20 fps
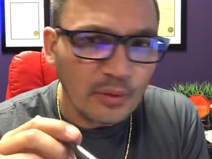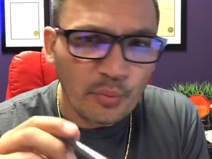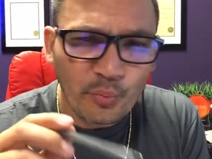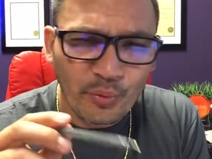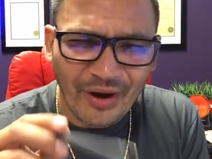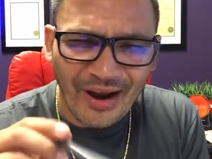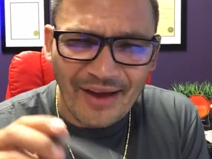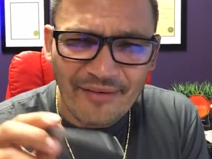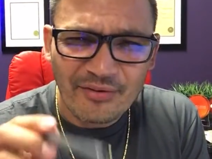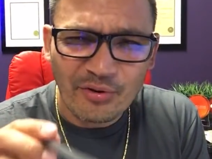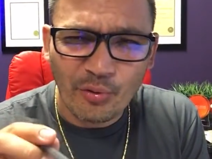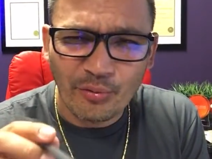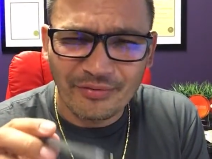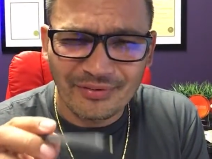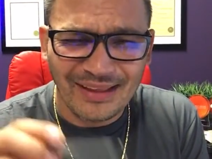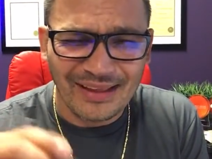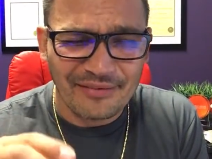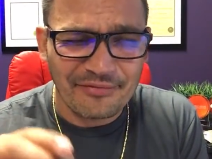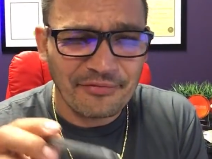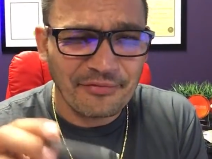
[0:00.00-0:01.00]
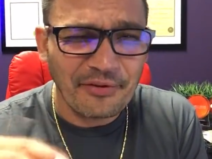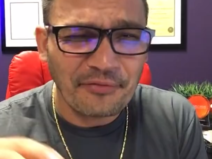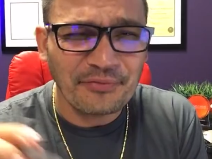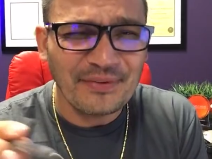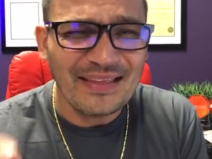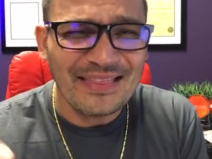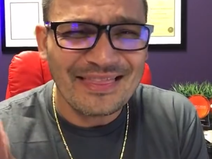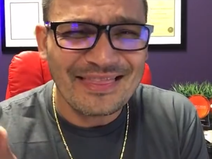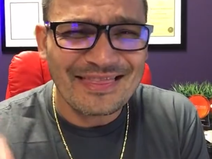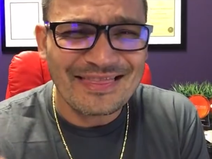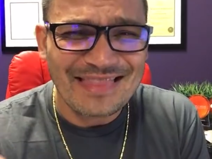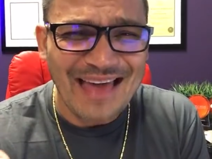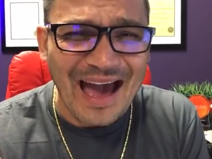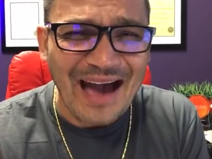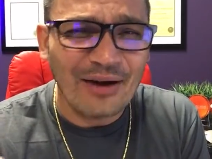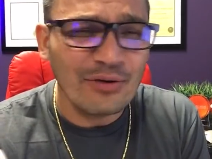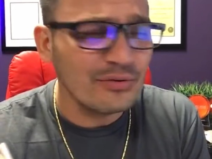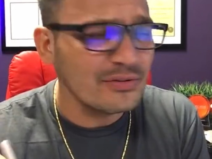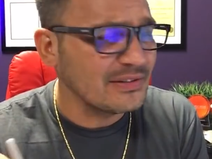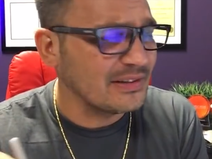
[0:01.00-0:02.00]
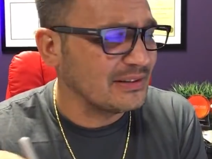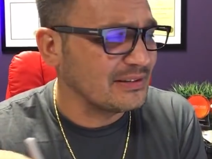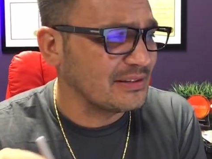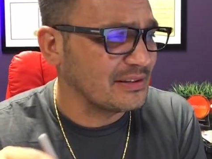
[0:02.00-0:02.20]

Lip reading: we're having over like 15,000